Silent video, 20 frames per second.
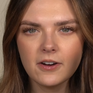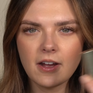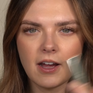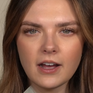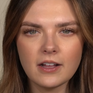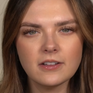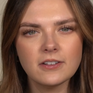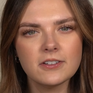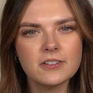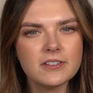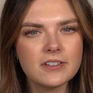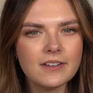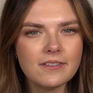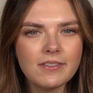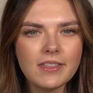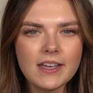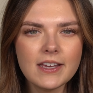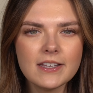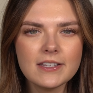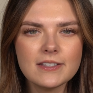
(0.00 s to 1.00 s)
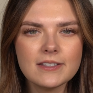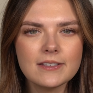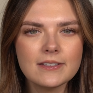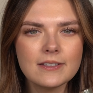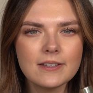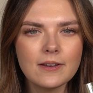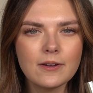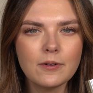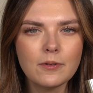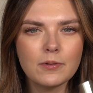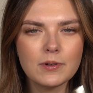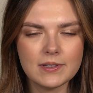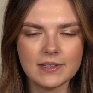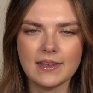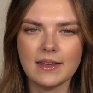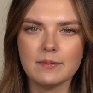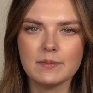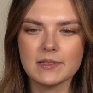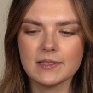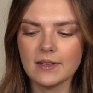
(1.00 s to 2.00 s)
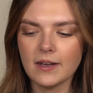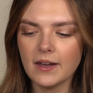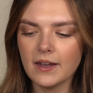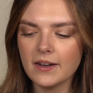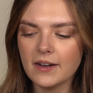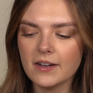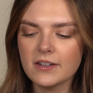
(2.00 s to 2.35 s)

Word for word: colors of this was Amazon.